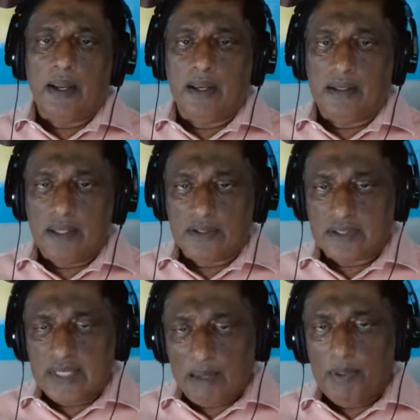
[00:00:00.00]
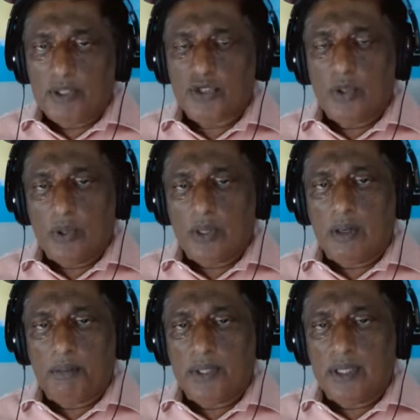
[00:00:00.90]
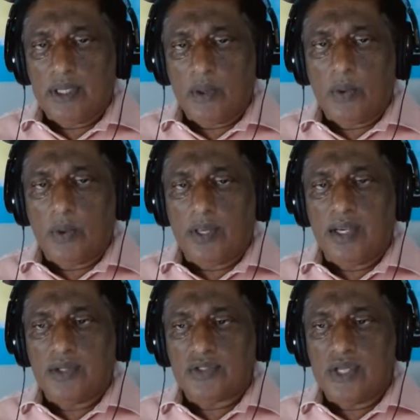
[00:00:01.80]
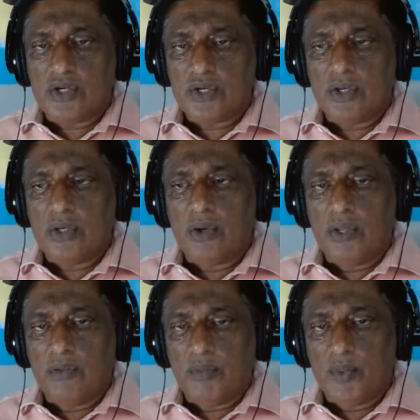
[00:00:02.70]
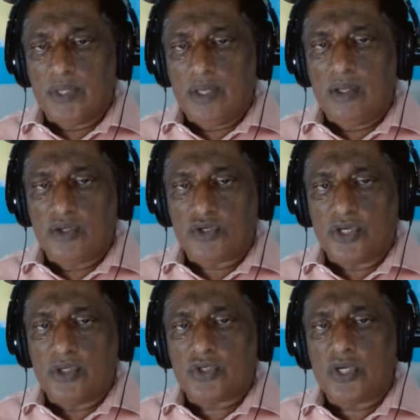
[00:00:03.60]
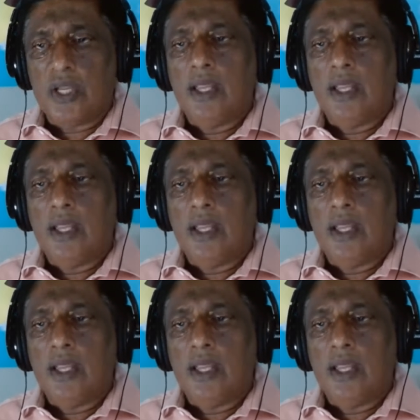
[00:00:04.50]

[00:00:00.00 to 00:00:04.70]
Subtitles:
and establish your company or organization or even within your church.